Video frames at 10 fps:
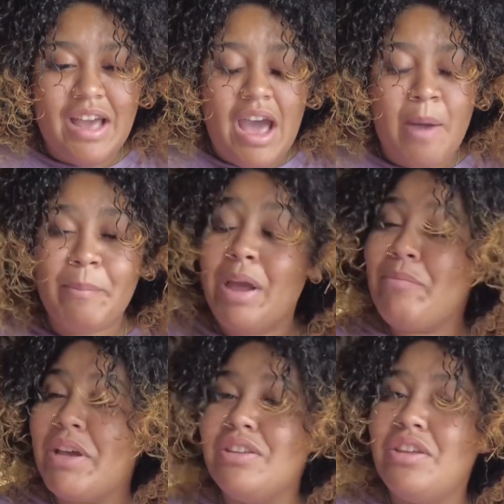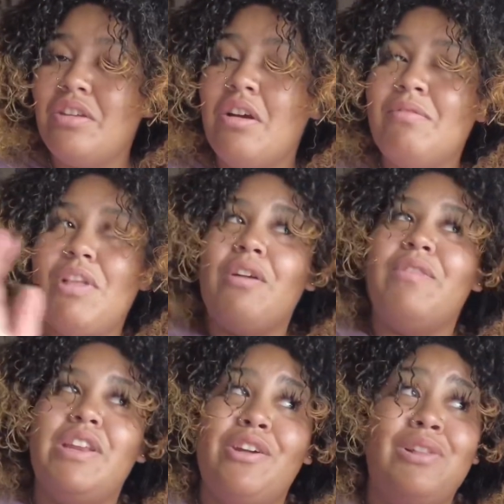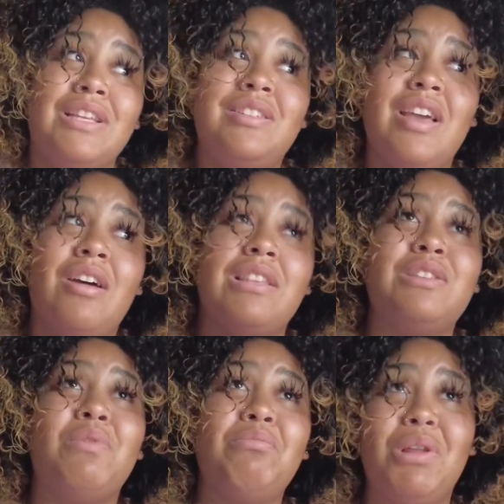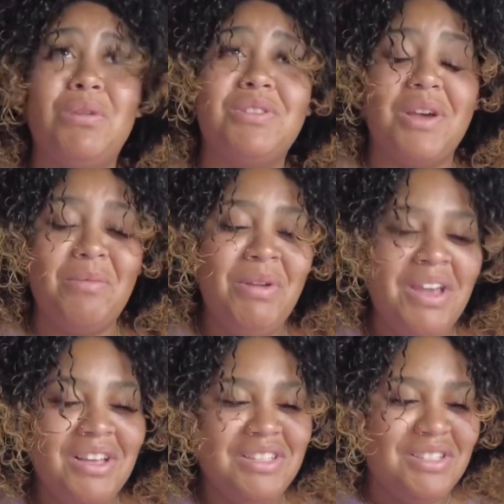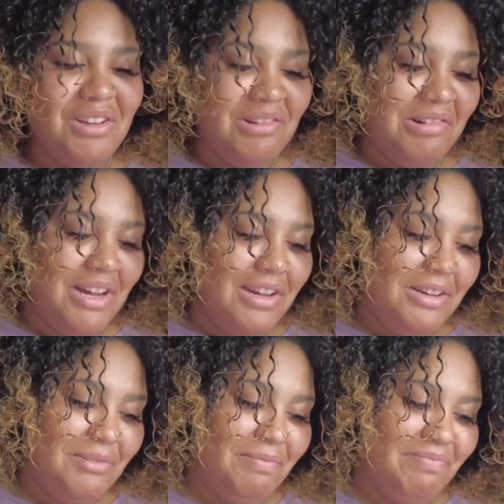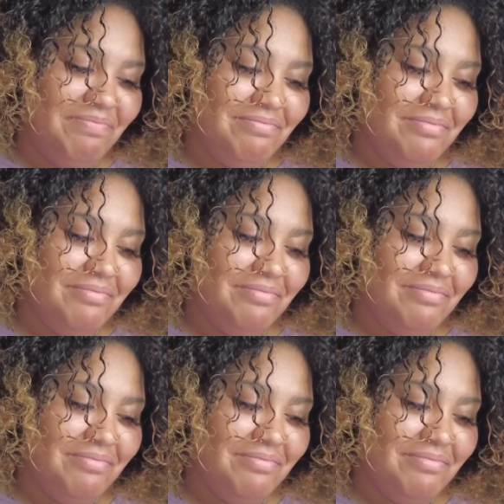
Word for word: I might make another art vlog video. Let's see how this one blows up. So, um,